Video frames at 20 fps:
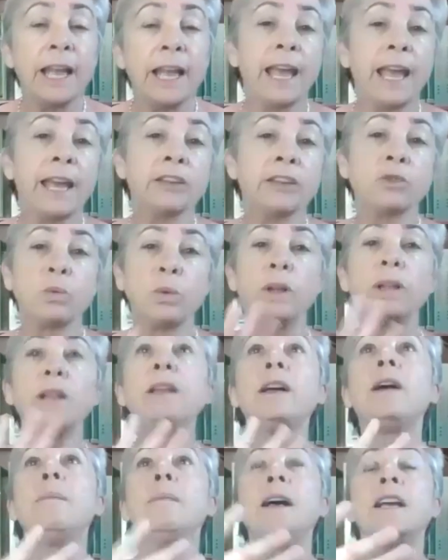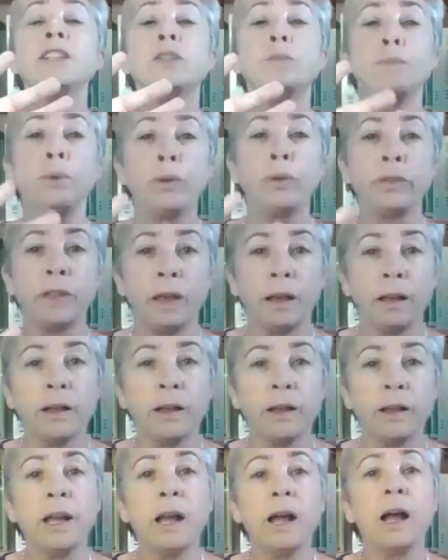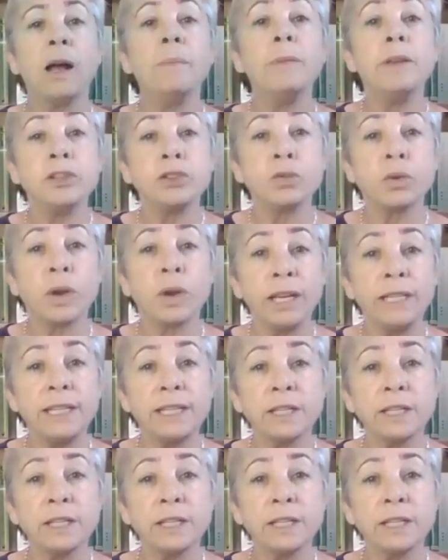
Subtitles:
And will Hamas put the Israeli